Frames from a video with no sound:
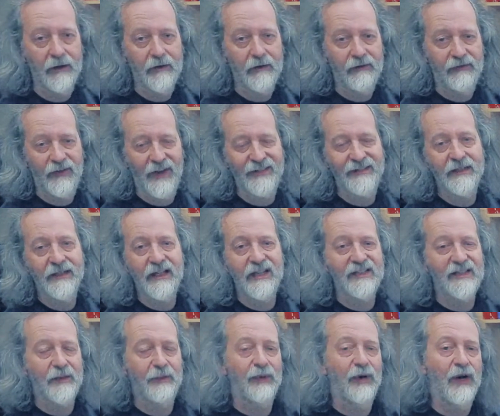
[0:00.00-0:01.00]
flattening
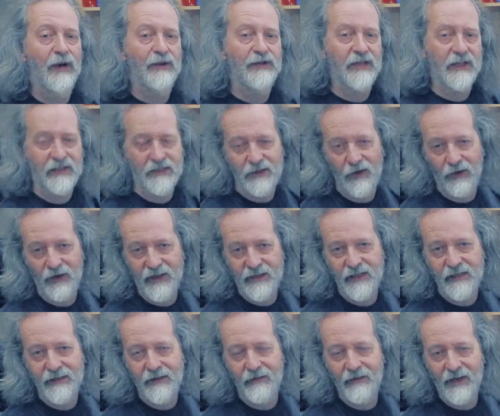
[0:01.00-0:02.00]
is a process, not
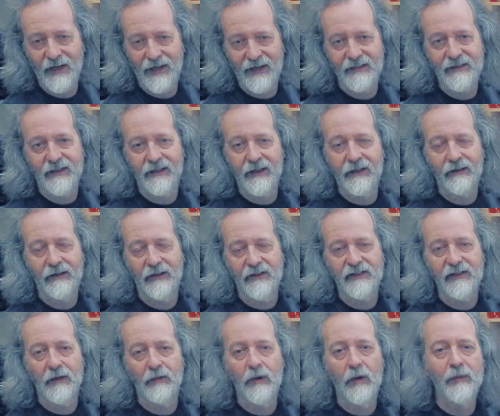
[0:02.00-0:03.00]
necessarily accidental.
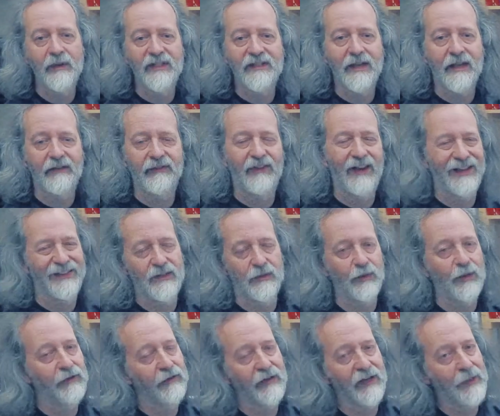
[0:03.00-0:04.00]
So when we say flatten,
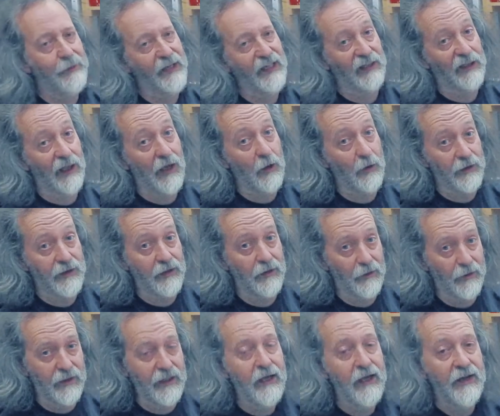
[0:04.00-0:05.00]
we really mean lower,
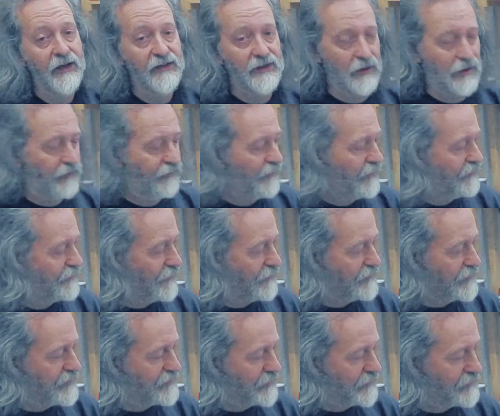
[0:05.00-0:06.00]
don't we? So the 5th
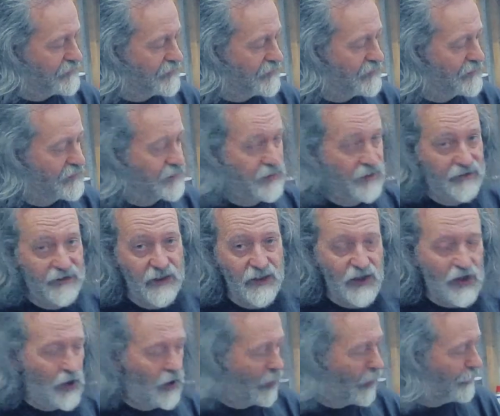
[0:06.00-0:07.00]
in this instance is a C
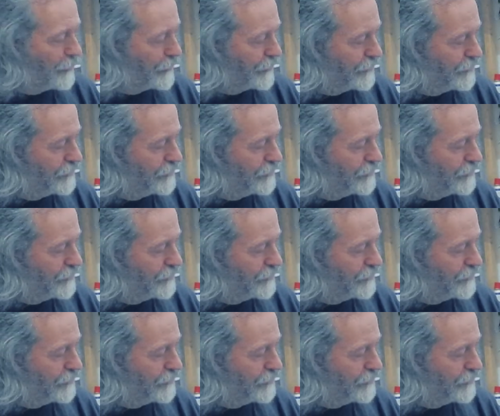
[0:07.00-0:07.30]
sharp.